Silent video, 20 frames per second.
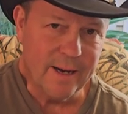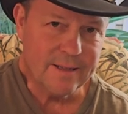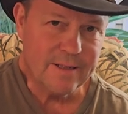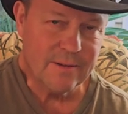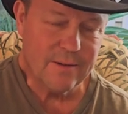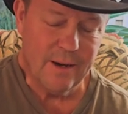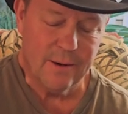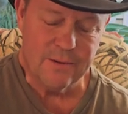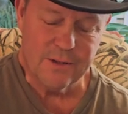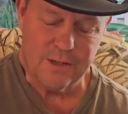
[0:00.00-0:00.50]

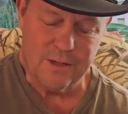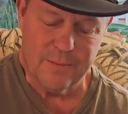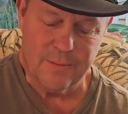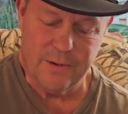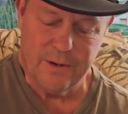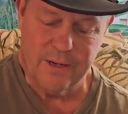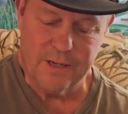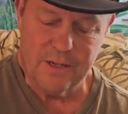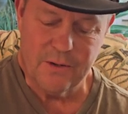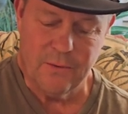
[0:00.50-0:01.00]
that's, that was
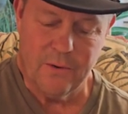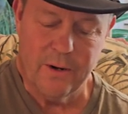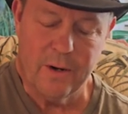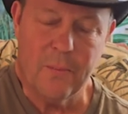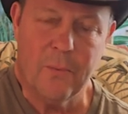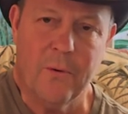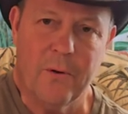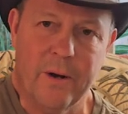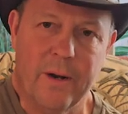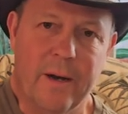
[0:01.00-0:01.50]
something else I wanted
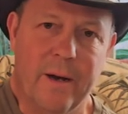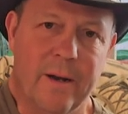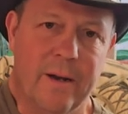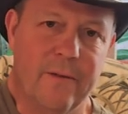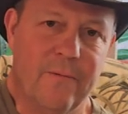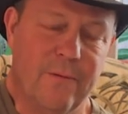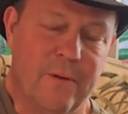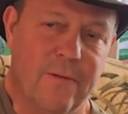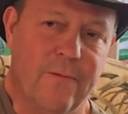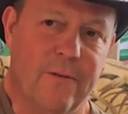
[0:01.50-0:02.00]
to point out.
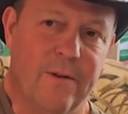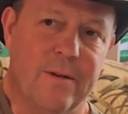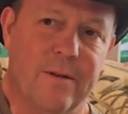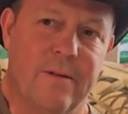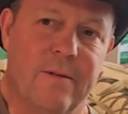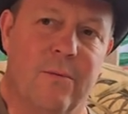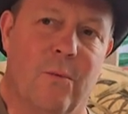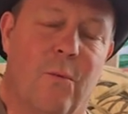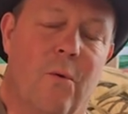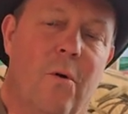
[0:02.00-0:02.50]
If, if
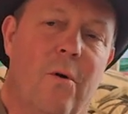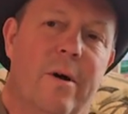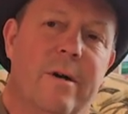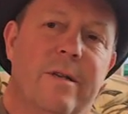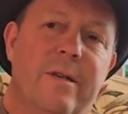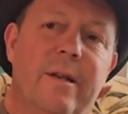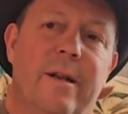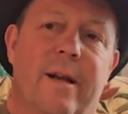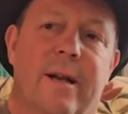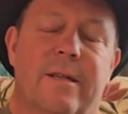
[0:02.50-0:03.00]
it, the war
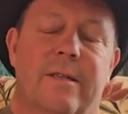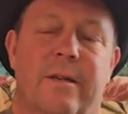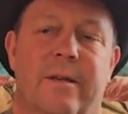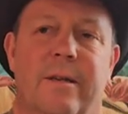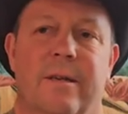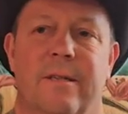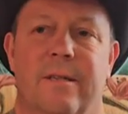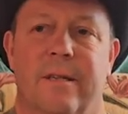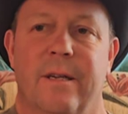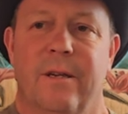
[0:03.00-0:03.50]
did actually
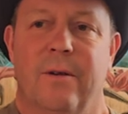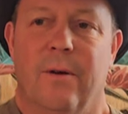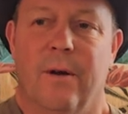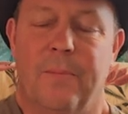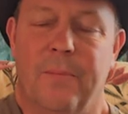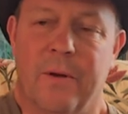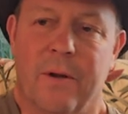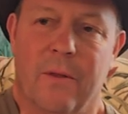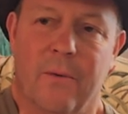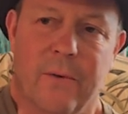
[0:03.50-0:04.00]
continue
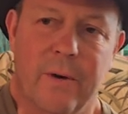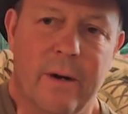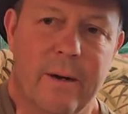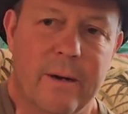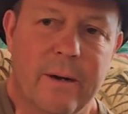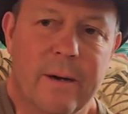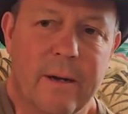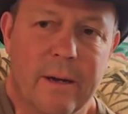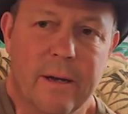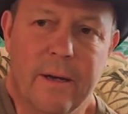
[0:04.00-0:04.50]
up into the
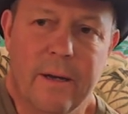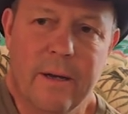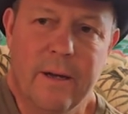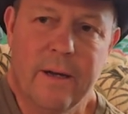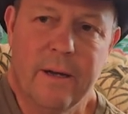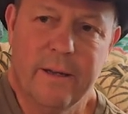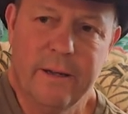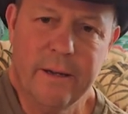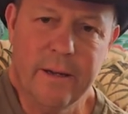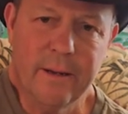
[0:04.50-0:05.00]
winter,
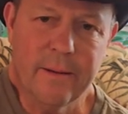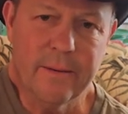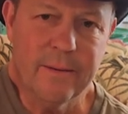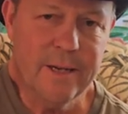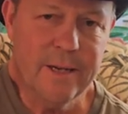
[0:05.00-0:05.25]
you could,